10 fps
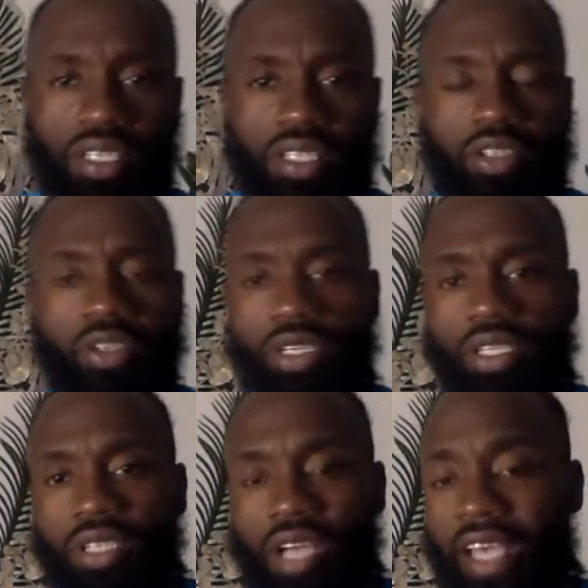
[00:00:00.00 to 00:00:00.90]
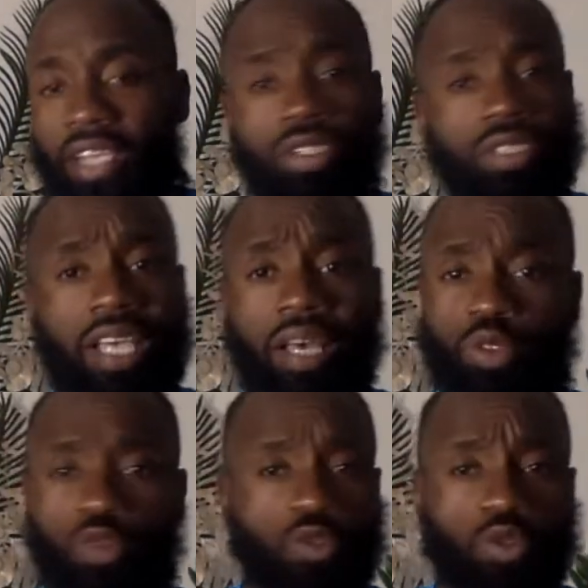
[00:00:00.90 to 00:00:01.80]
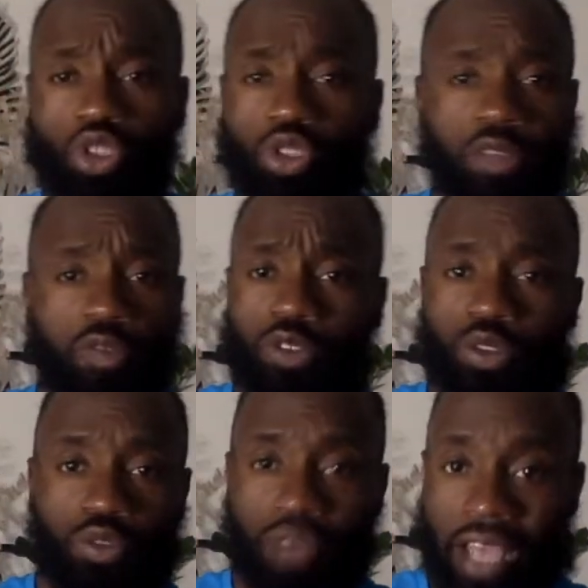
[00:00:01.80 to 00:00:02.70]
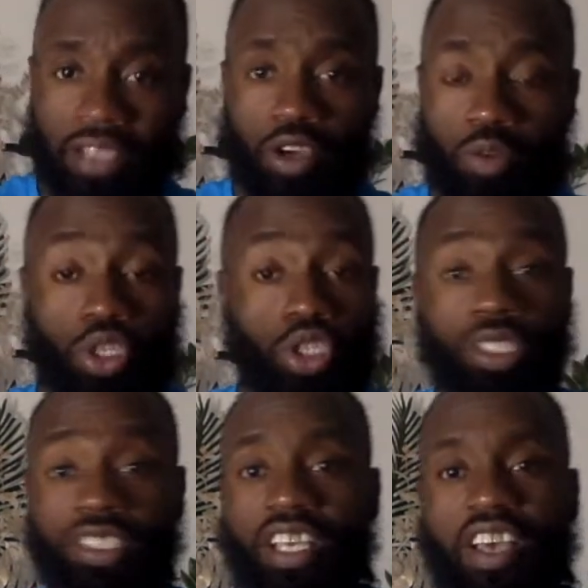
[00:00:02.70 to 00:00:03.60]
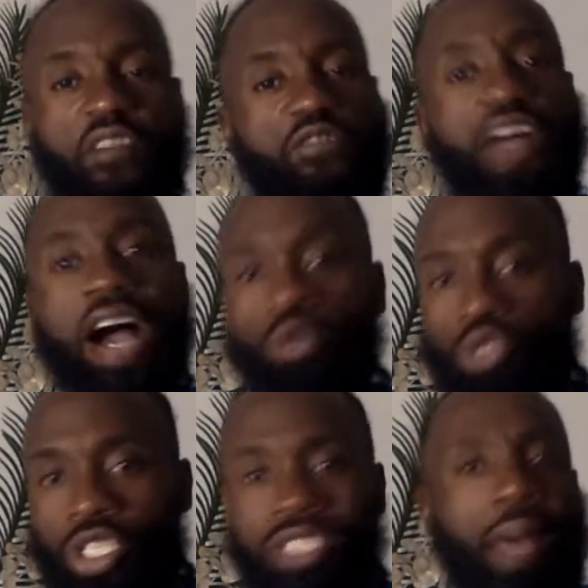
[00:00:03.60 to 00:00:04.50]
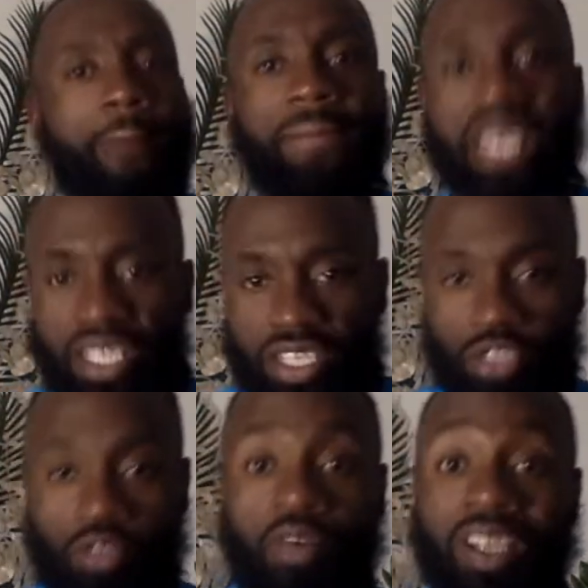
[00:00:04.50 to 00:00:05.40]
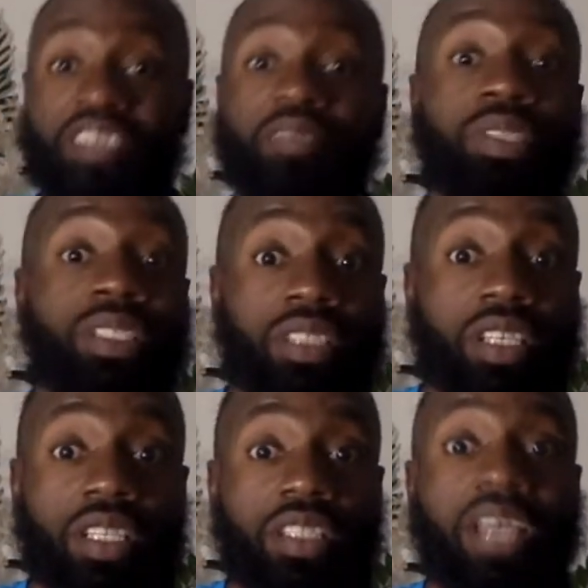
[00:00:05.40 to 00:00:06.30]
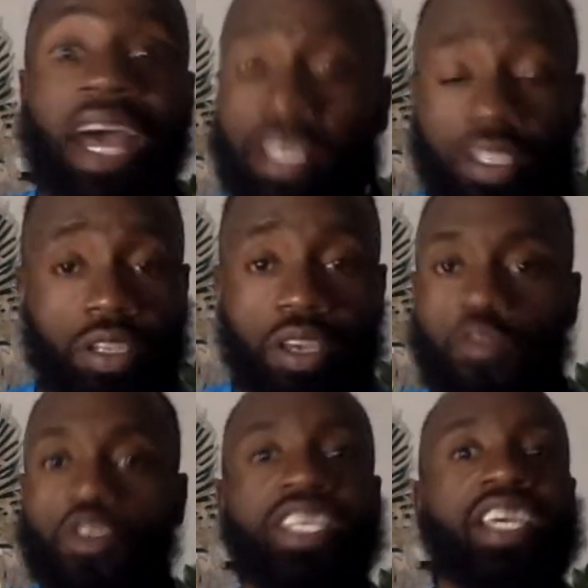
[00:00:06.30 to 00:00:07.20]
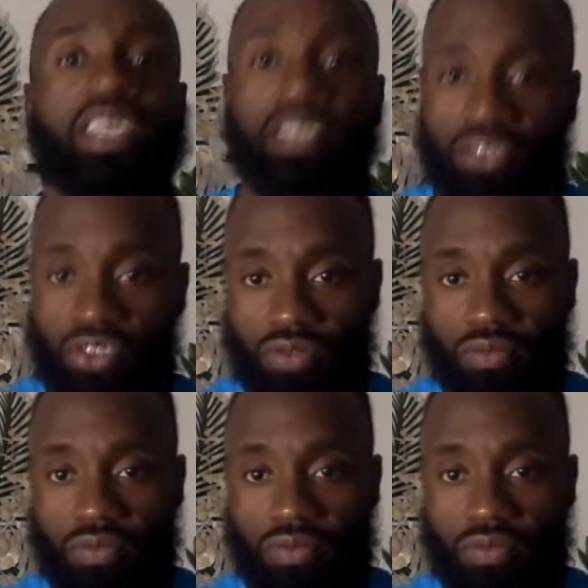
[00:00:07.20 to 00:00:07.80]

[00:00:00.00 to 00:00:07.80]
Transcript: Look, I ain't got time to feel sorry for you right now, because thousands and millions of us have been dying for years.